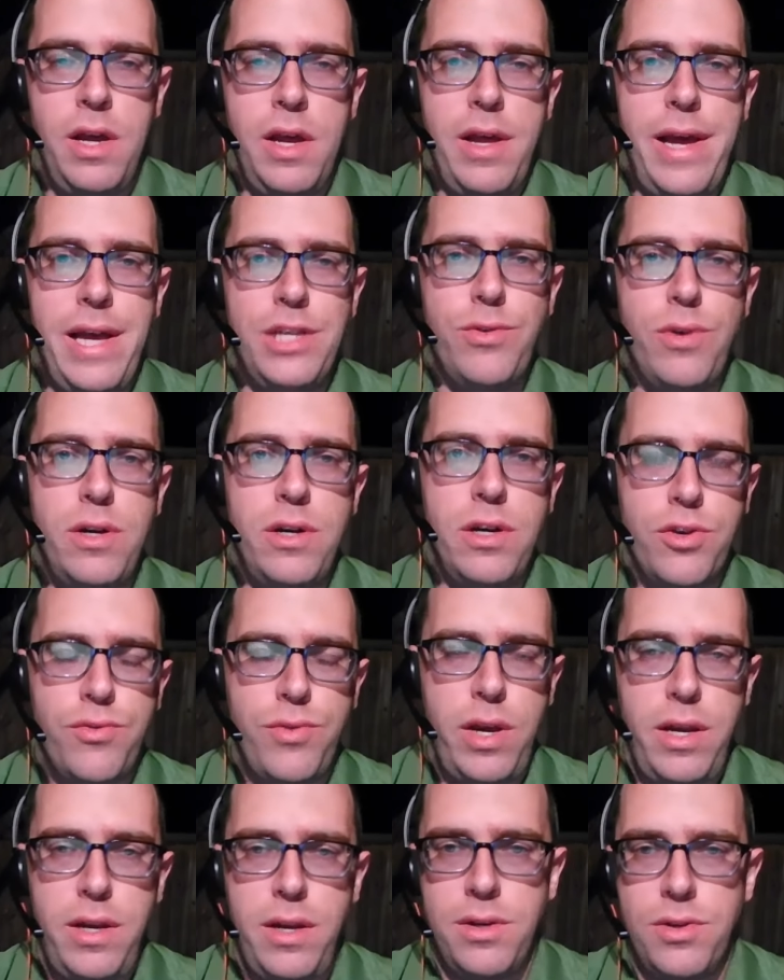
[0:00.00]
Israel
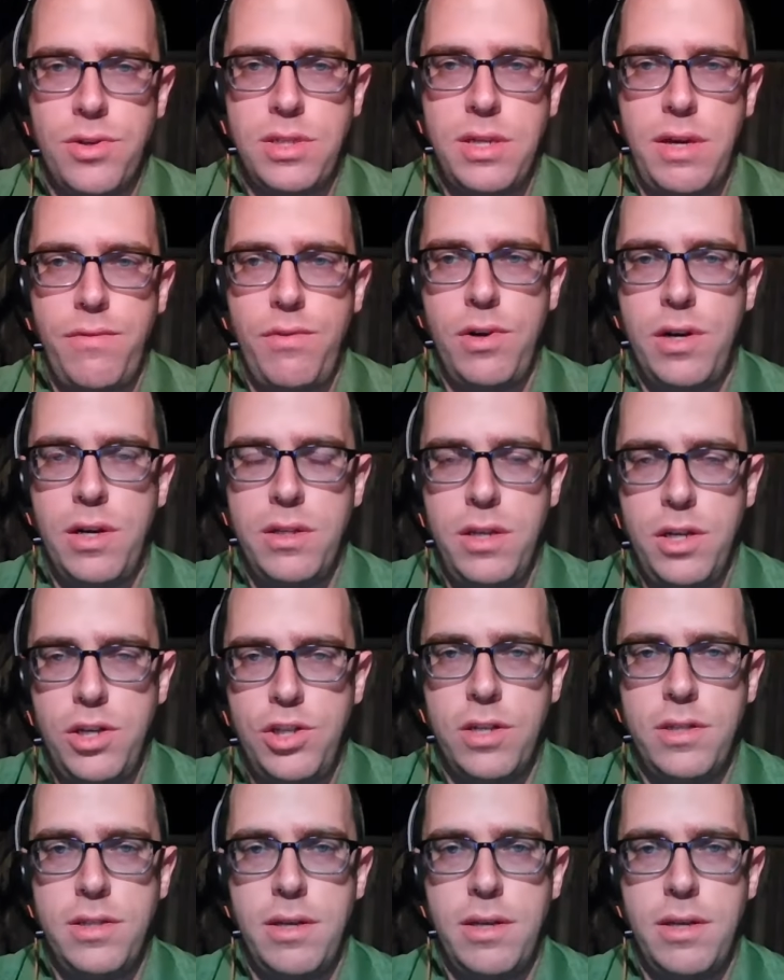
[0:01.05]
agreed under several conditions.